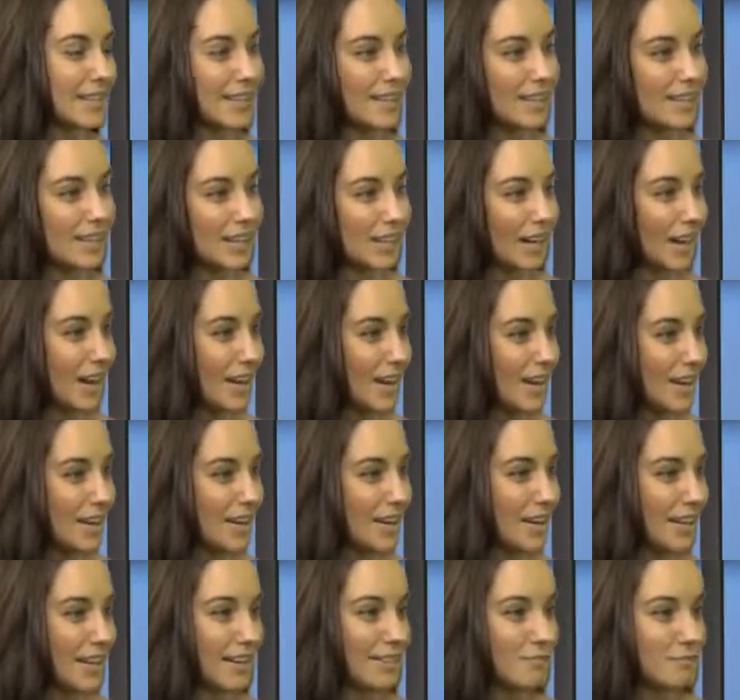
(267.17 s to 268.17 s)

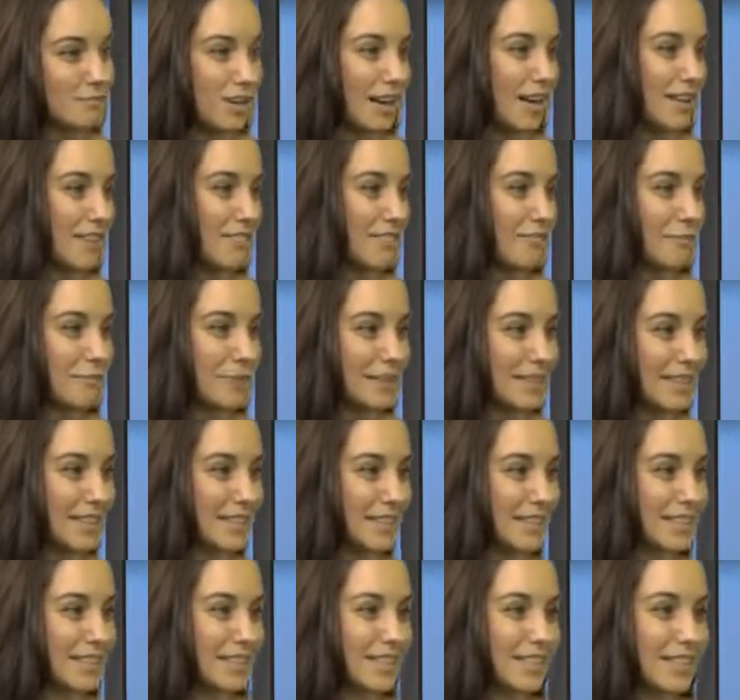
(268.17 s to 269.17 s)
hard and rough, but
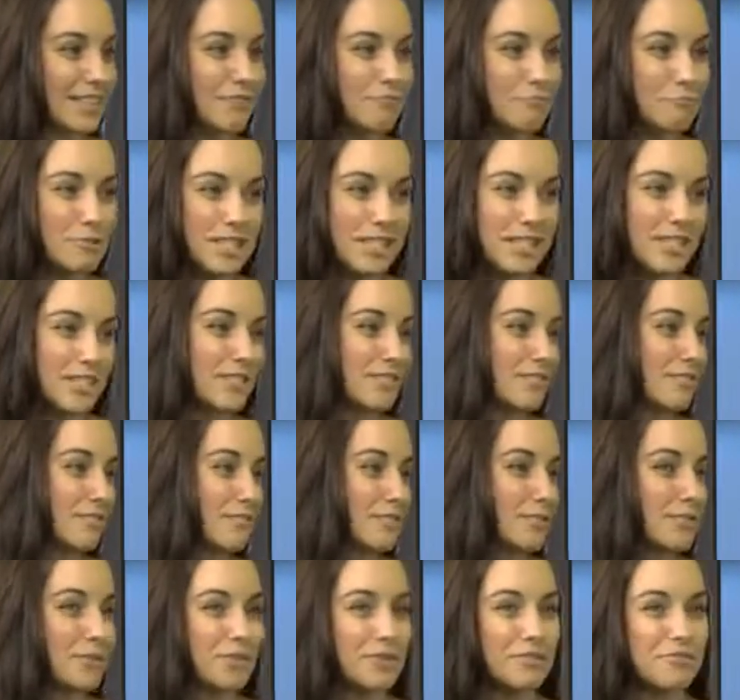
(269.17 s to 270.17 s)
it's really good for
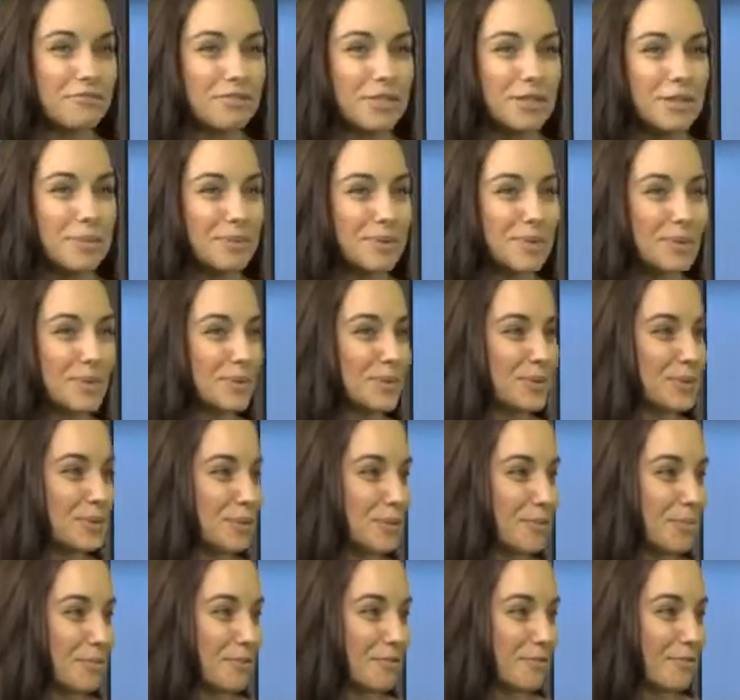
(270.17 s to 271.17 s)
doing flips and
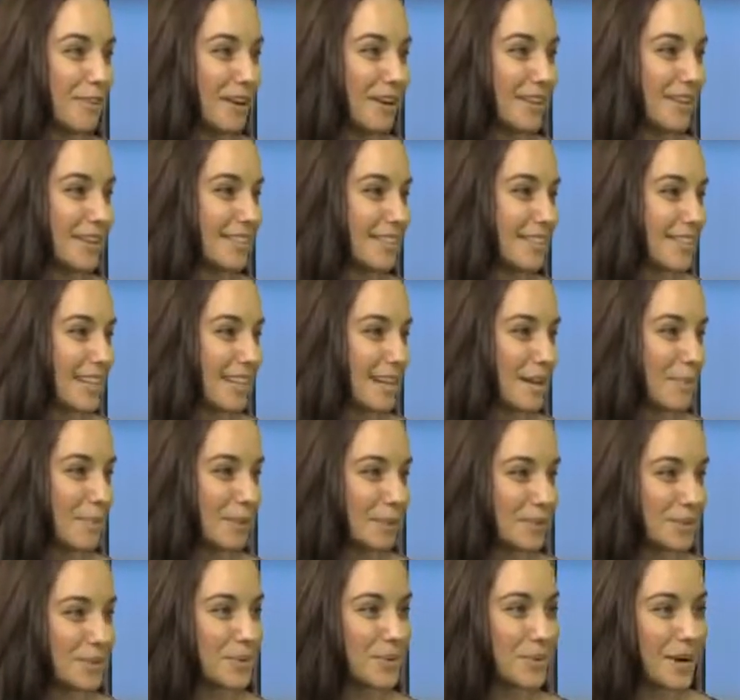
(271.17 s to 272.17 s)
super fun and
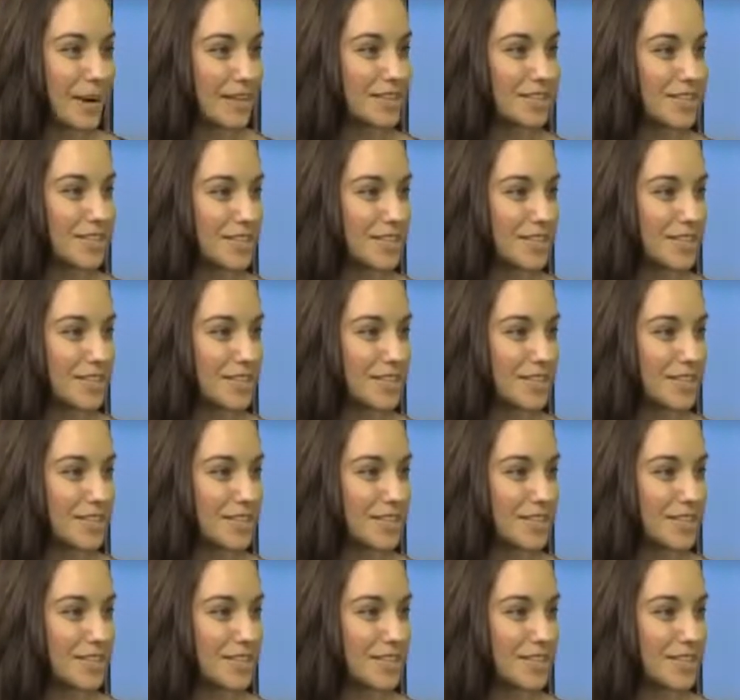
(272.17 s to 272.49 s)
dynamic to watch.